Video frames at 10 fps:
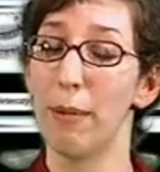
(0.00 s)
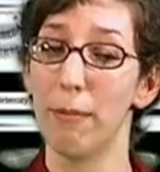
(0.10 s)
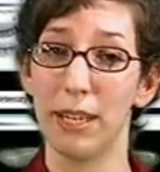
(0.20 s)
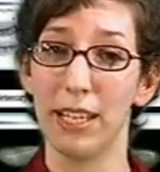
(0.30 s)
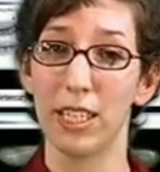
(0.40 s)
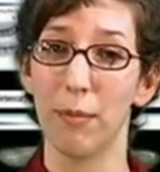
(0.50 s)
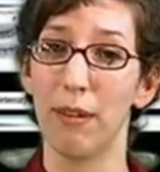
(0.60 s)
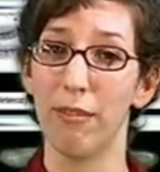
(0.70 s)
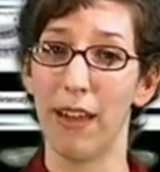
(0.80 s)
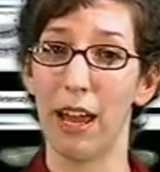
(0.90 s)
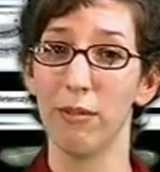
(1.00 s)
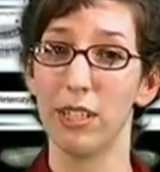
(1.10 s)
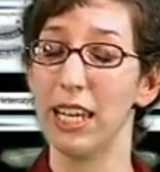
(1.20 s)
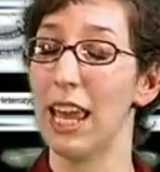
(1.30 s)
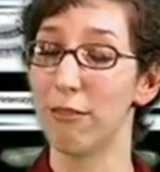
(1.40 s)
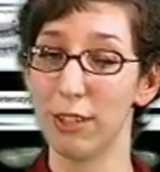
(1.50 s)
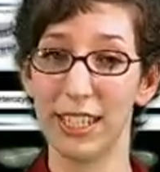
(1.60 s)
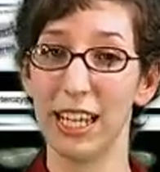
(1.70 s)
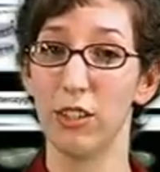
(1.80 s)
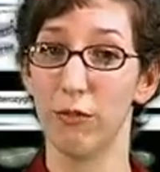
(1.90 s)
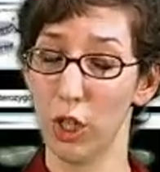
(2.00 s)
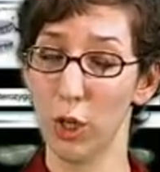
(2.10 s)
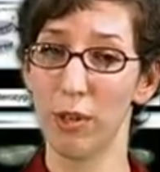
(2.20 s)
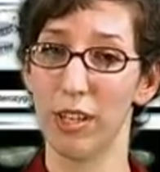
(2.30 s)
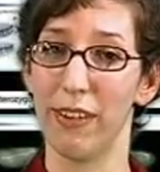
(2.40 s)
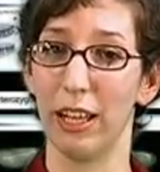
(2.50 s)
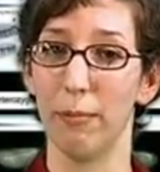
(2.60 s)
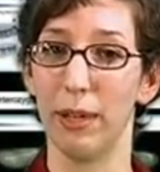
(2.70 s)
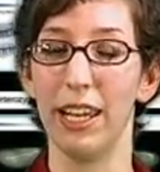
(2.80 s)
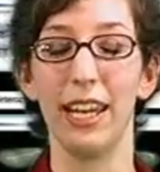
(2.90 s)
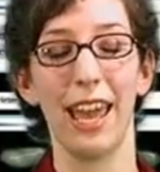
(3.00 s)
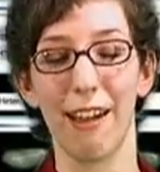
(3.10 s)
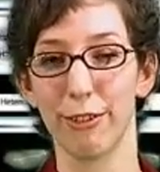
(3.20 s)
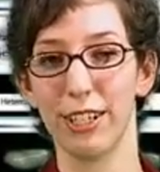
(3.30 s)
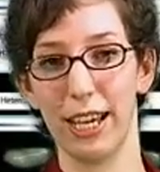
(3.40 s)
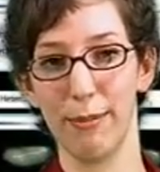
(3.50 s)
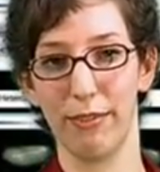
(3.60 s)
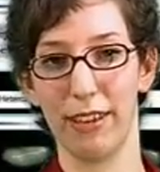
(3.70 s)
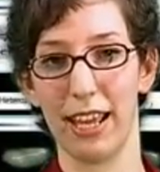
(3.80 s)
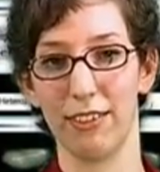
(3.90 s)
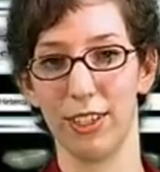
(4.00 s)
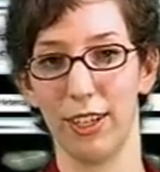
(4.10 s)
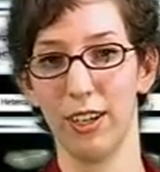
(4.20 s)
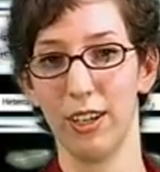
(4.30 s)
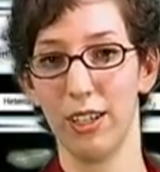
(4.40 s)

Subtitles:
MMPs have been found in every stage of tumor development in every type of cancer.